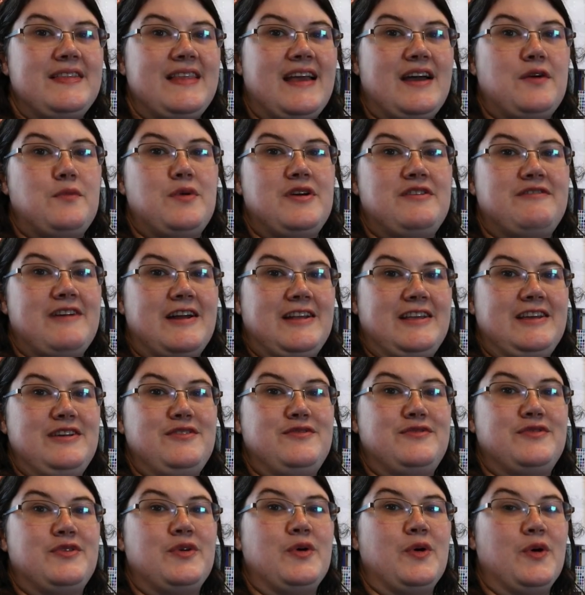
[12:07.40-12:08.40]
Now we're
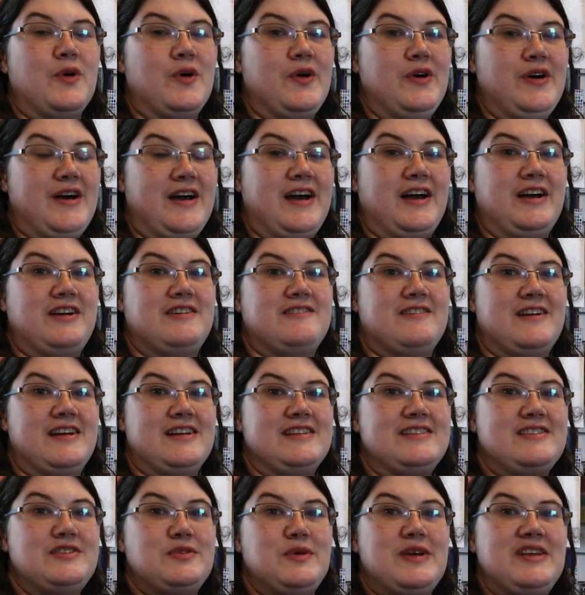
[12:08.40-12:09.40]
ready for a
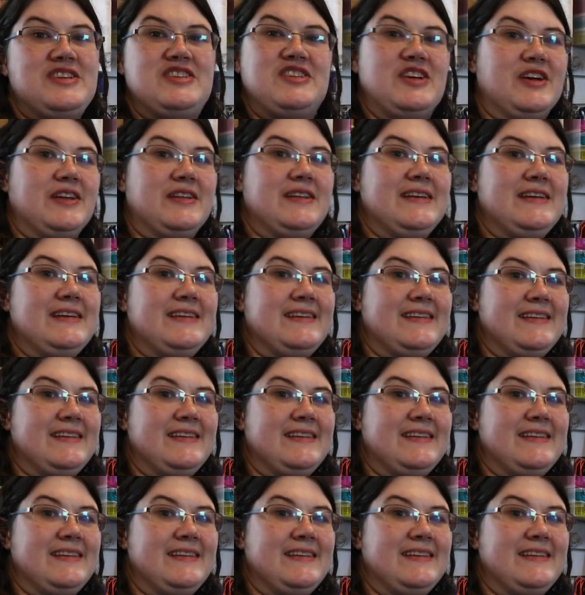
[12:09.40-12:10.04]
grand switch on.